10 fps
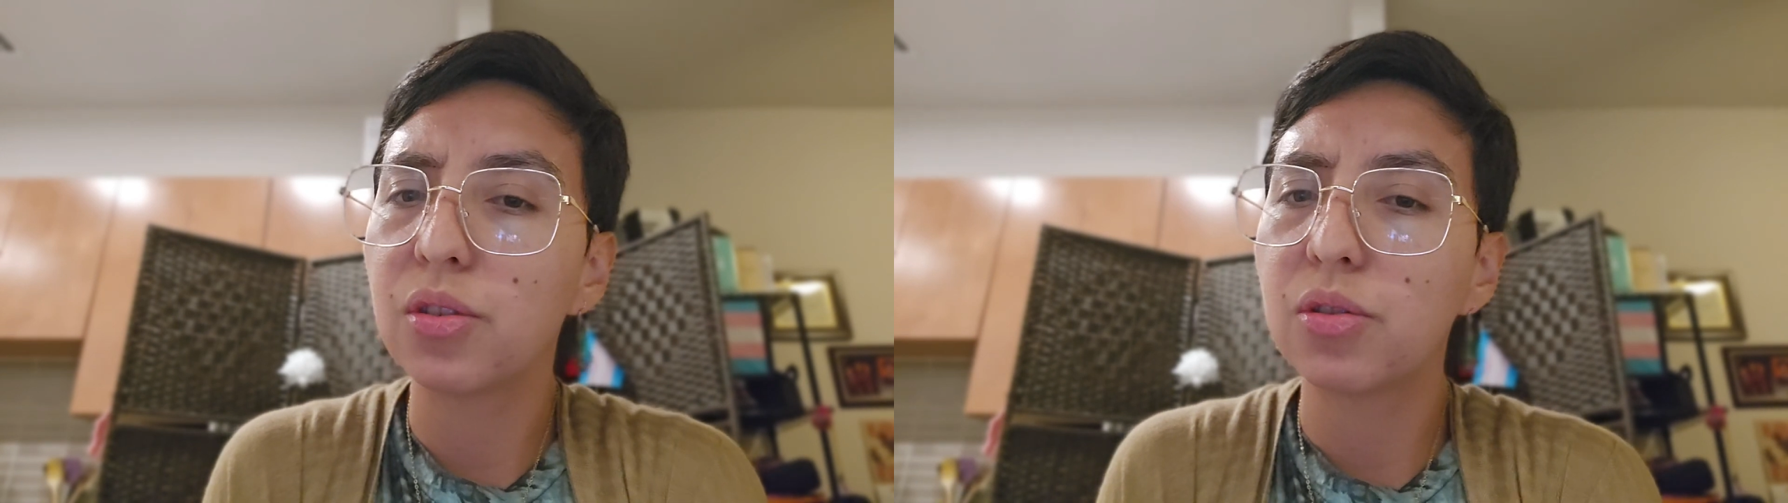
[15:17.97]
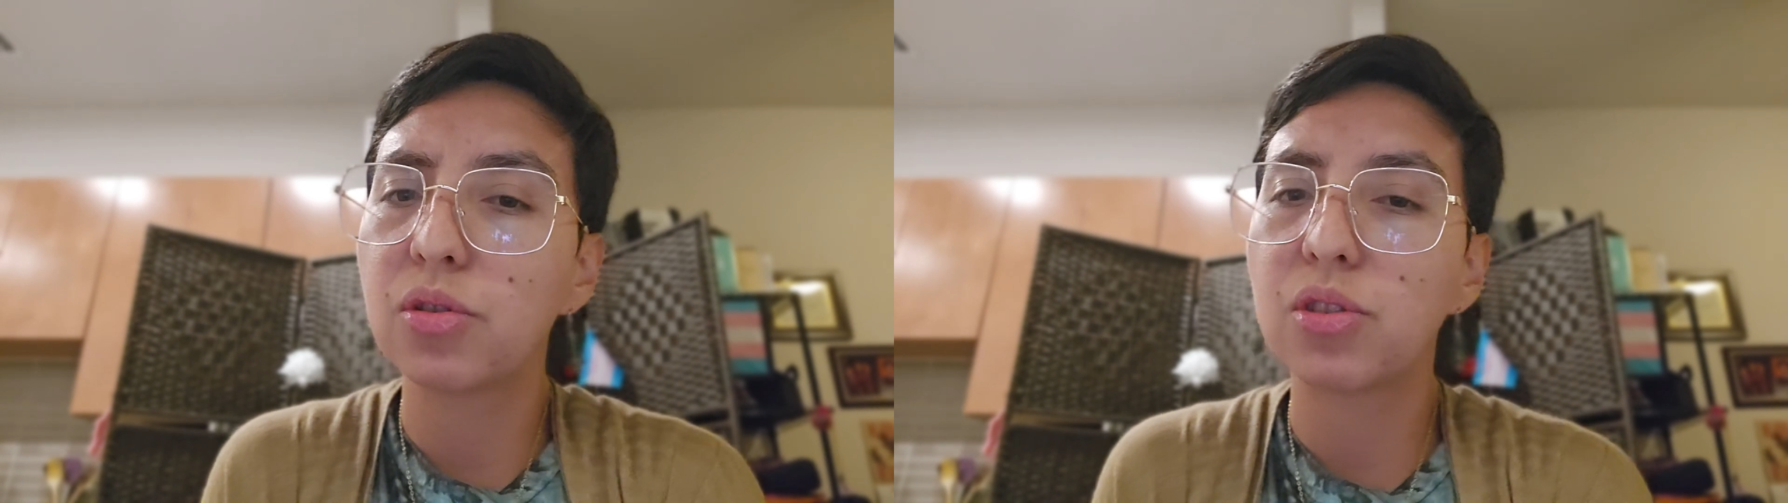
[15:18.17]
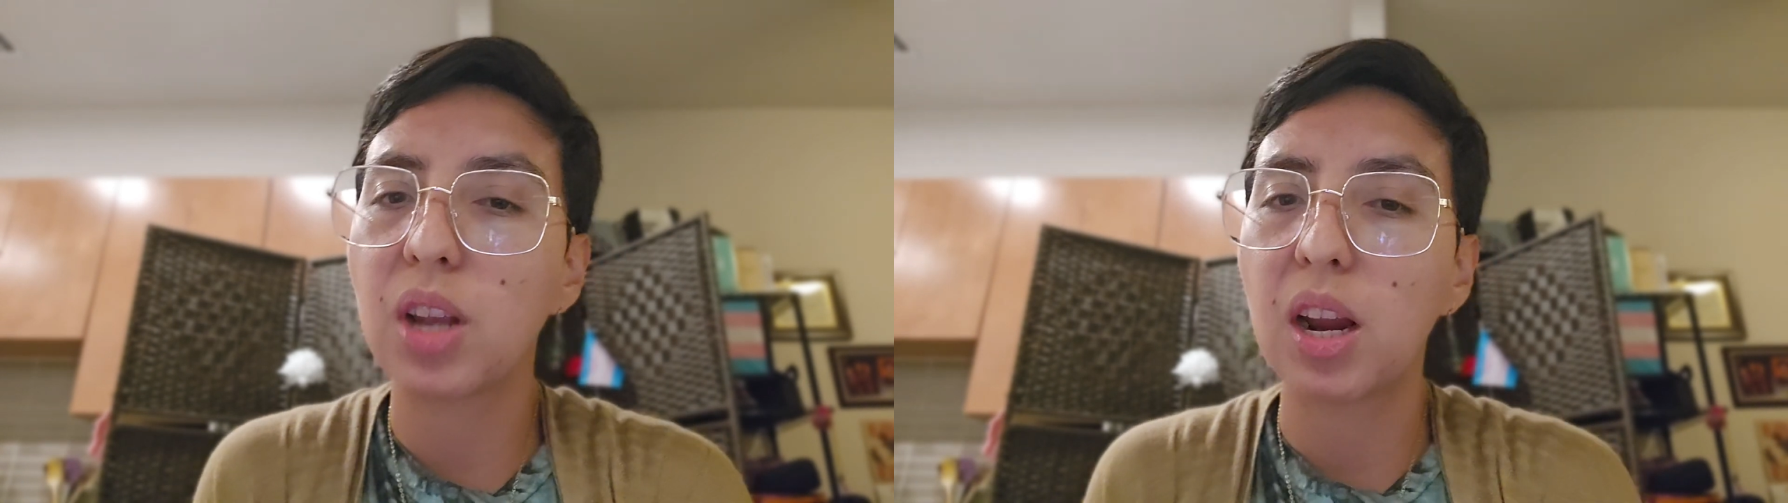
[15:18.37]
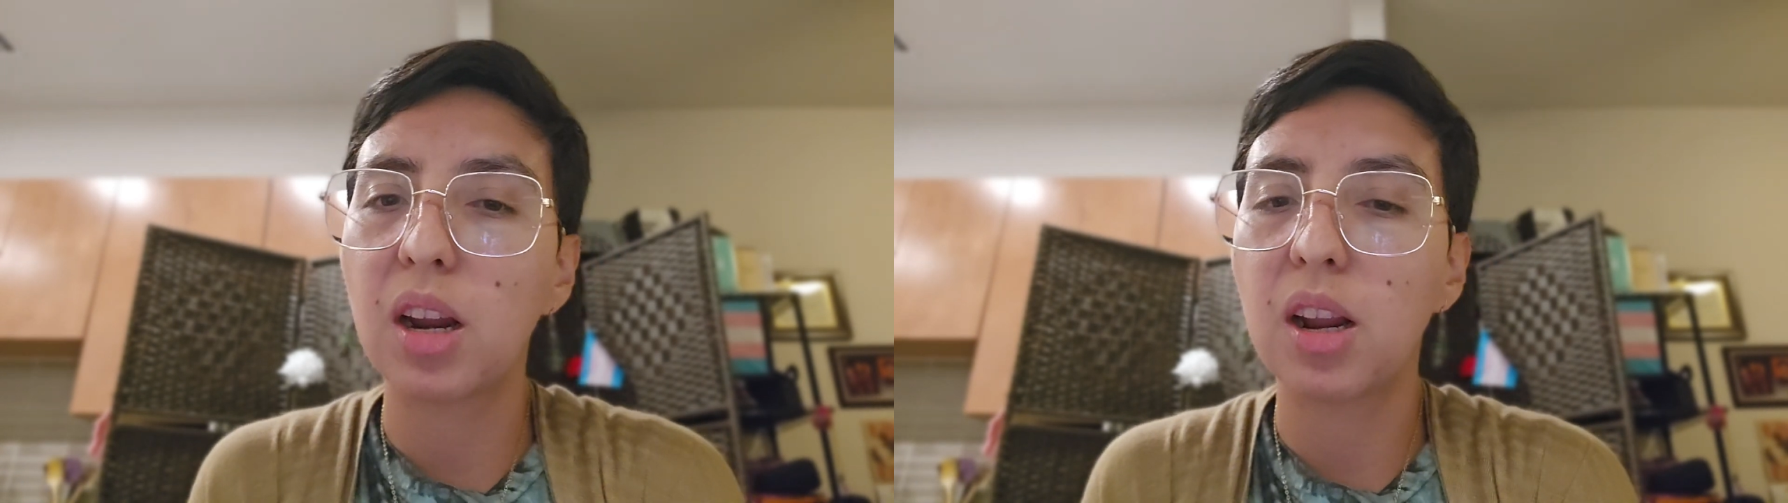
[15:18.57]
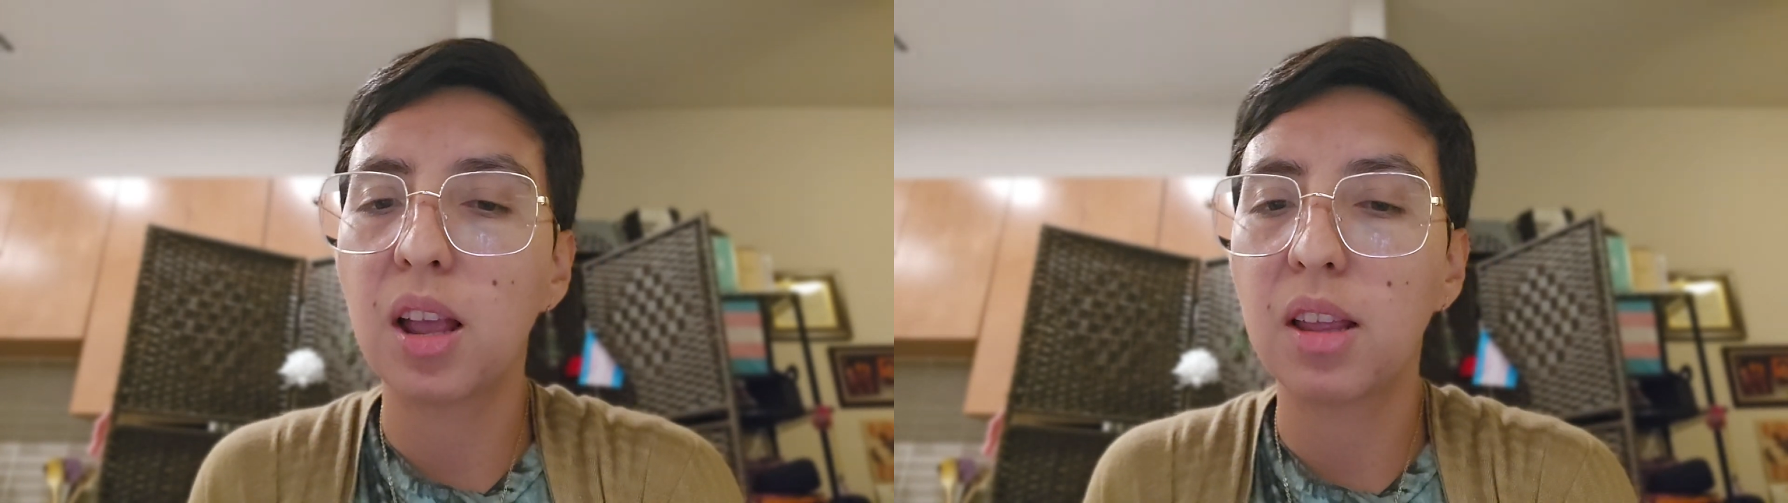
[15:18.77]
to
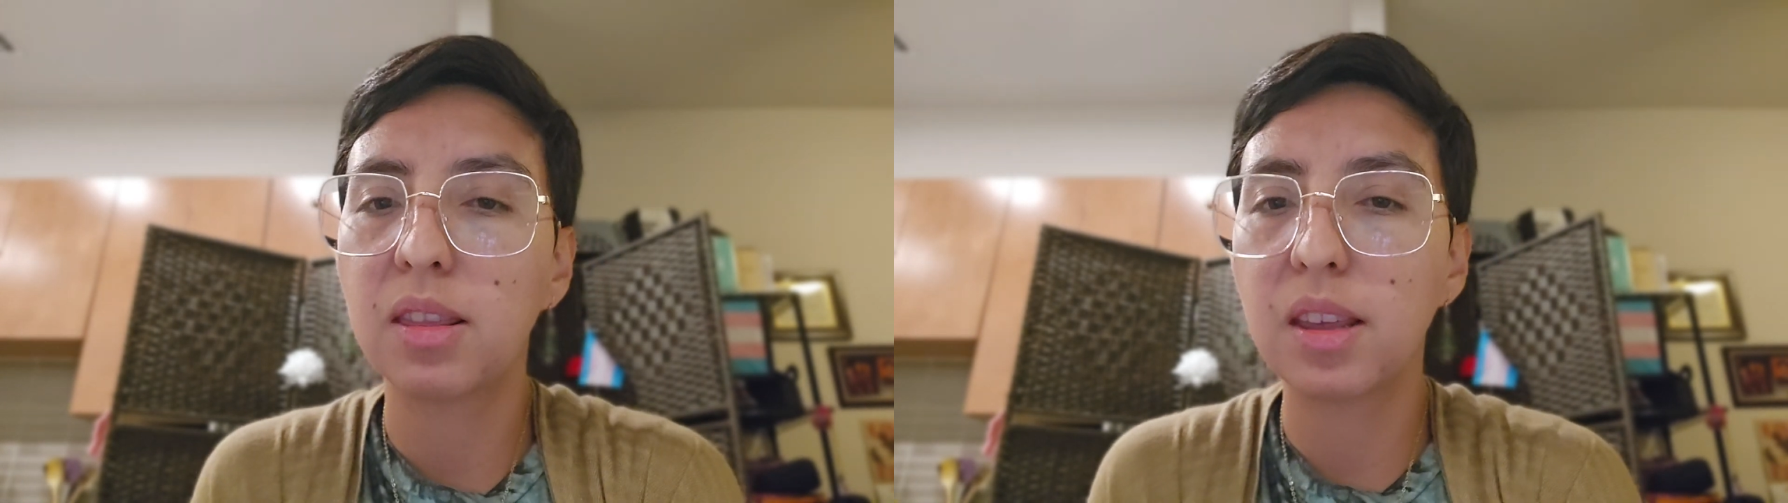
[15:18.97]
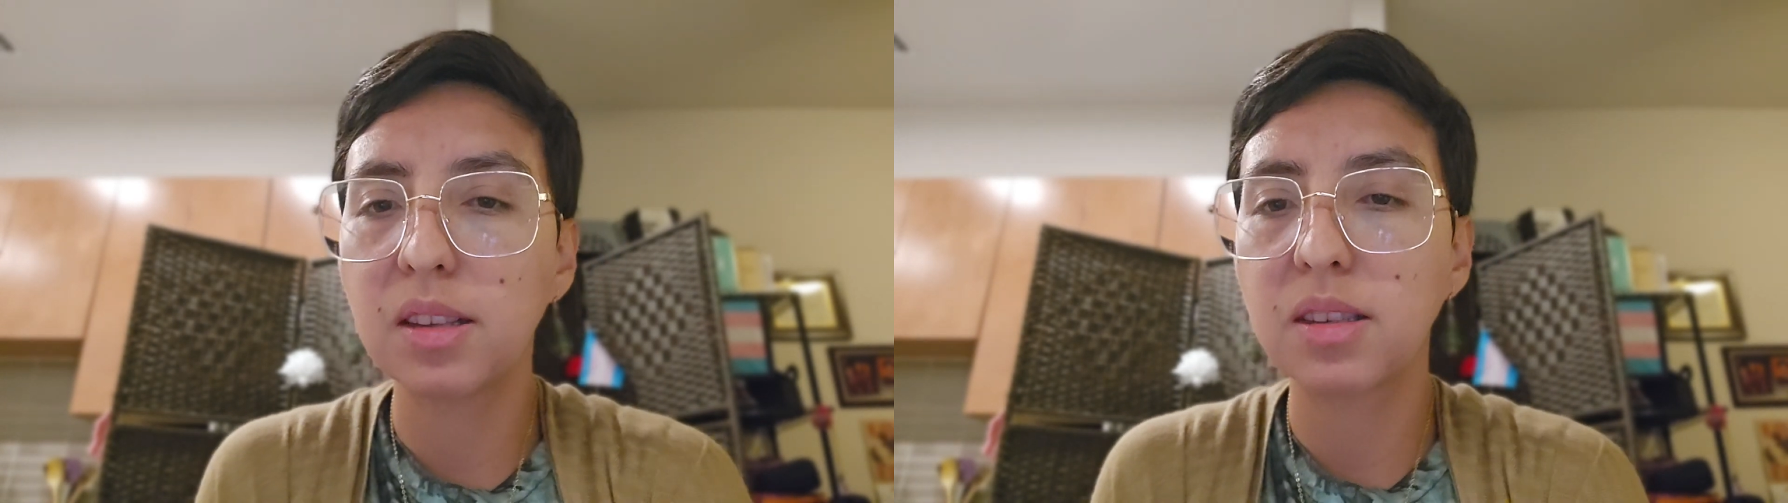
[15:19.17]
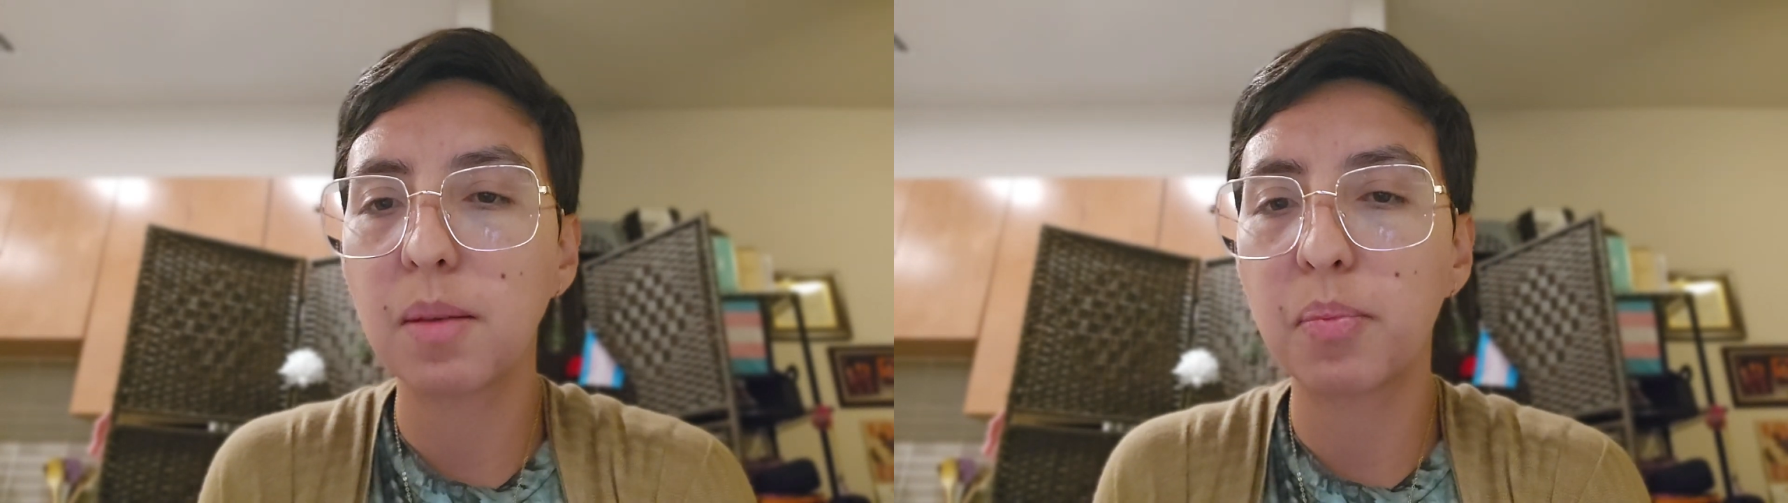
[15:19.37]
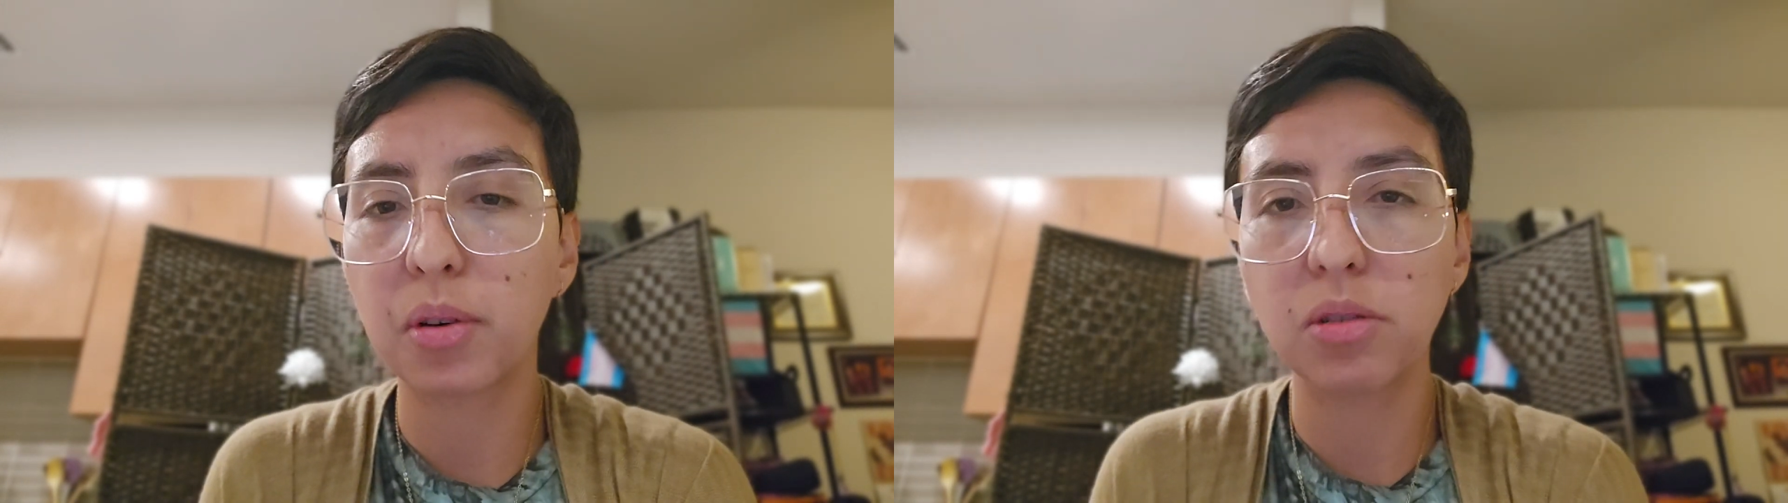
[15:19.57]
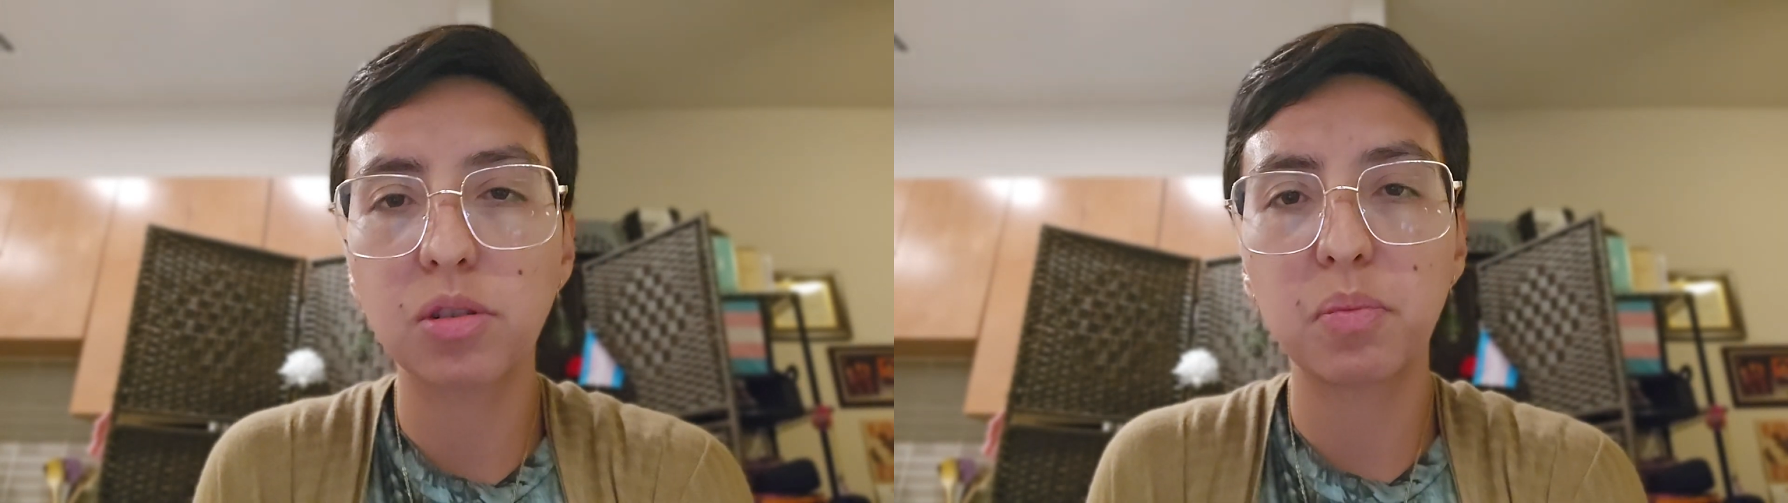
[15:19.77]
share this approach